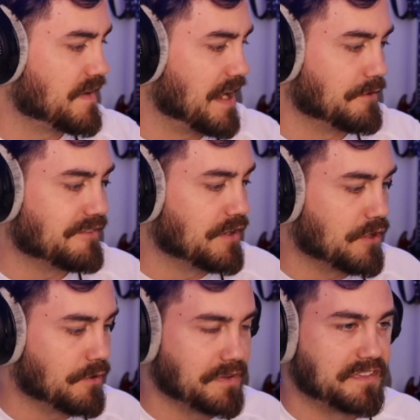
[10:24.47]
I don't even
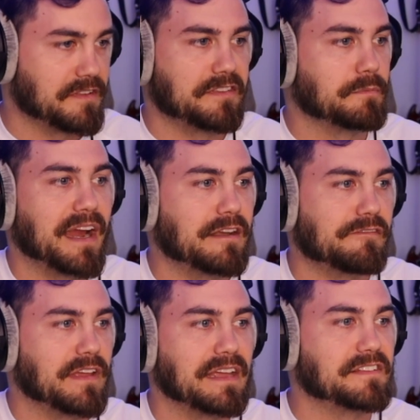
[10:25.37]
know, some kind
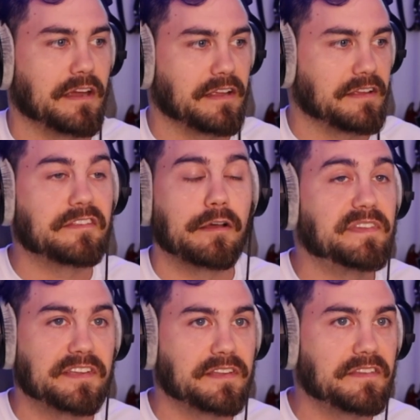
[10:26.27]
of exotic
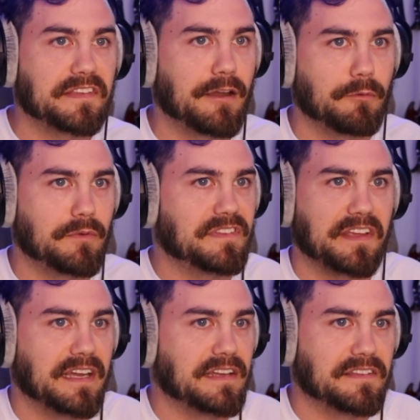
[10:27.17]
substance that
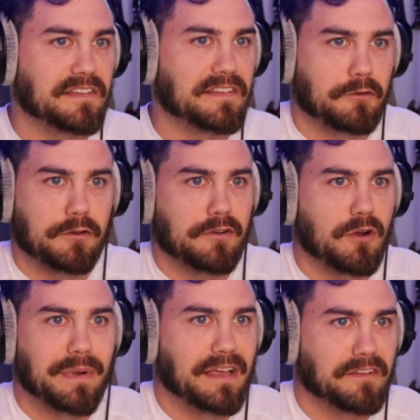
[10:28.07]
science or
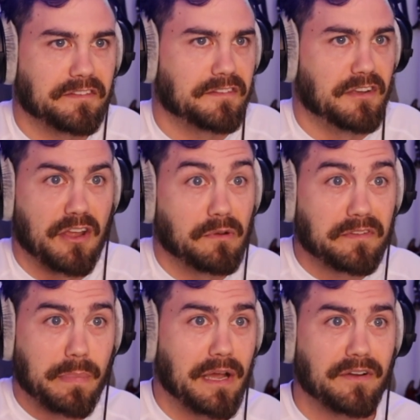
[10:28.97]
nobody else
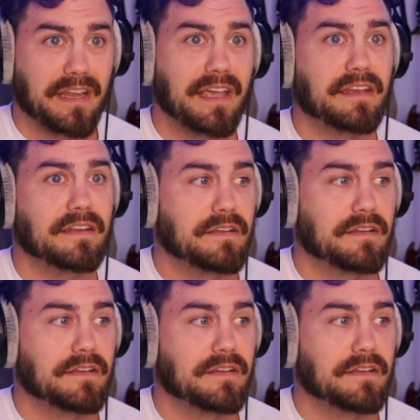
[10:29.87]
knows about yet?